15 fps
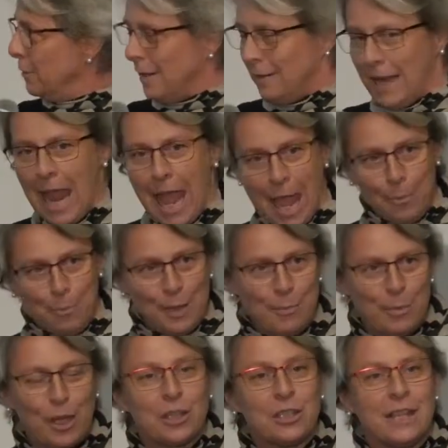very happy
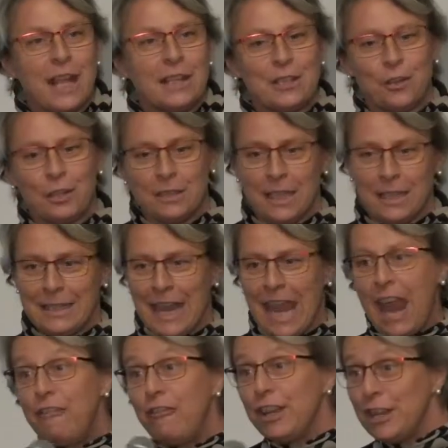because they thought that they
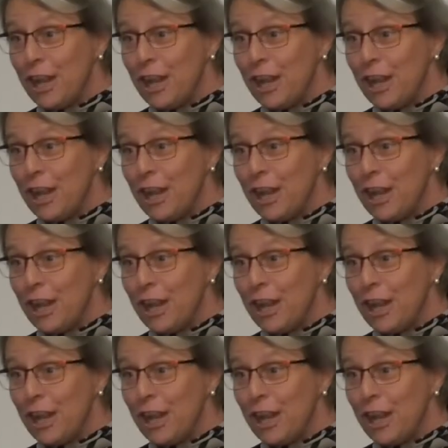every